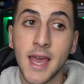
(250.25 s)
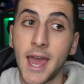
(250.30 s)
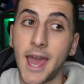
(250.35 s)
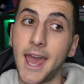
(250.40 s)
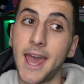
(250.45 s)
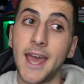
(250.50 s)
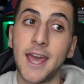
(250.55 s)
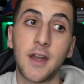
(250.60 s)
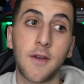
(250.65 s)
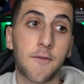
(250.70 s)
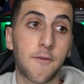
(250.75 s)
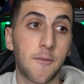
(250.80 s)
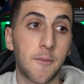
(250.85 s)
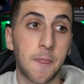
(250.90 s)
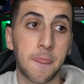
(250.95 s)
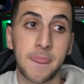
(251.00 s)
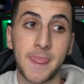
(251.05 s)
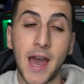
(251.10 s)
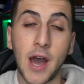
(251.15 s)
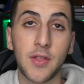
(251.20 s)
And
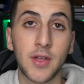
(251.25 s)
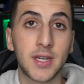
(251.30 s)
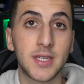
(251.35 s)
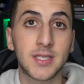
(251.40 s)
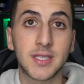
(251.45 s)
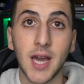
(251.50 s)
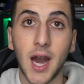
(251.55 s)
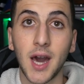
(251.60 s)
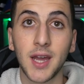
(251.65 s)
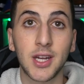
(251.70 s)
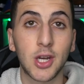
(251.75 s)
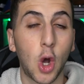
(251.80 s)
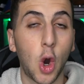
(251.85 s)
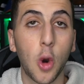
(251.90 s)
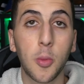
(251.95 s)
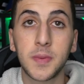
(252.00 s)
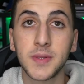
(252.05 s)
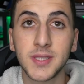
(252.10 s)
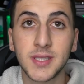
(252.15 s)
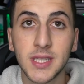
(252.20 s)
now that he's gone, it
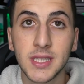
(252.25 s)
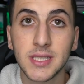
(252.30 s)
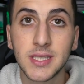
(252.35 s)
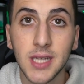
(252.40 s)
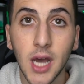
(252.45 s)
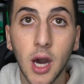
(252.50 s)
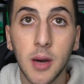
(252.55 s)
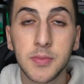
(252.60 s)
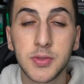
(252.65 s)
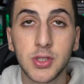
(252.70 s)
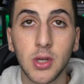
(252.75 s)
opens things up.